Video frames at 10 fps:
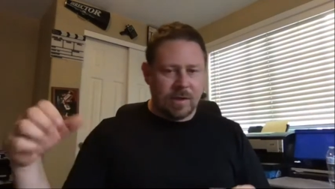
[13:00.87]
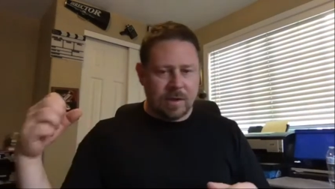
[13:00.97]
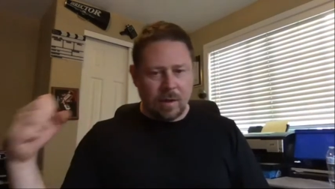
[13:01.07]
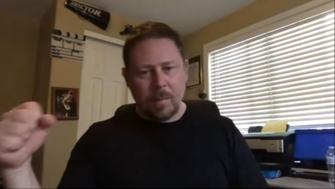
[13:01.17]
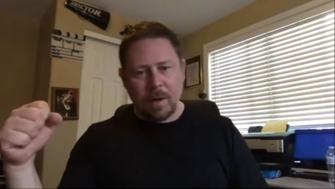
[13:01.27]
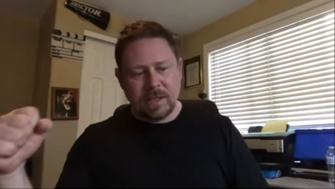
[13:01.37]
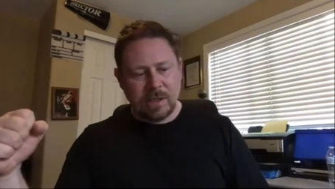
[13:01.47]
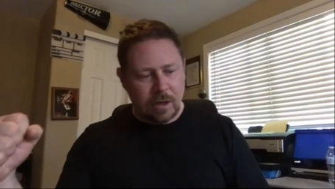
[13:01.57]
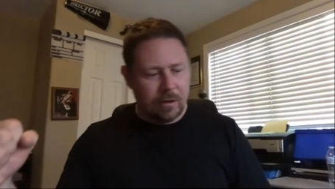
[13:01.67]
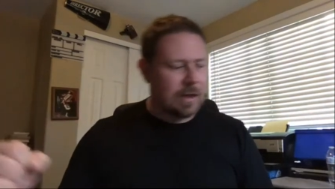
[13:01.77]
amongst each
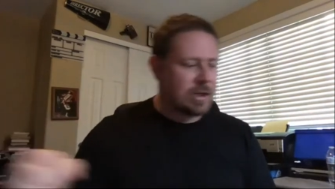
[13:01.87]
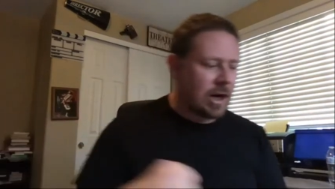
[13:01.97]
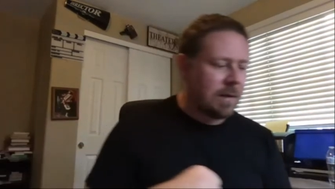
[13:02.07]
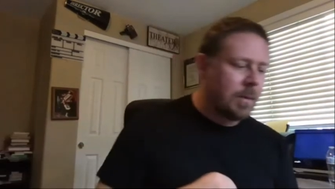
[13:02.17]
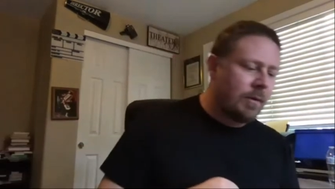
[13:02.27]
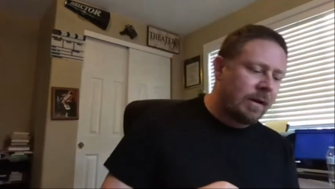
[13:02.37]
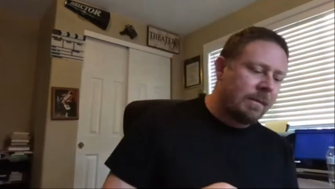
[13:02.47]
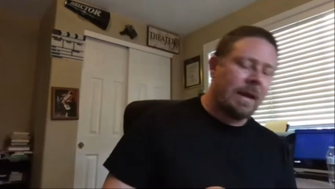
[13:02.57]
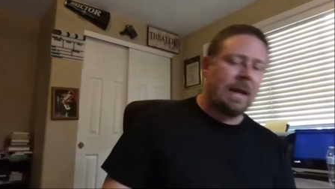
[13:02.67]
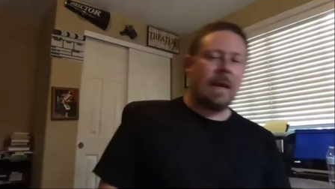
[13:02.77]
other, and they started moving him,
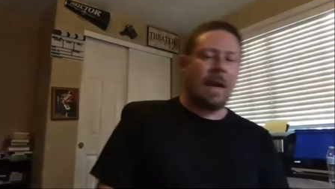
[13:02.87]
and he kind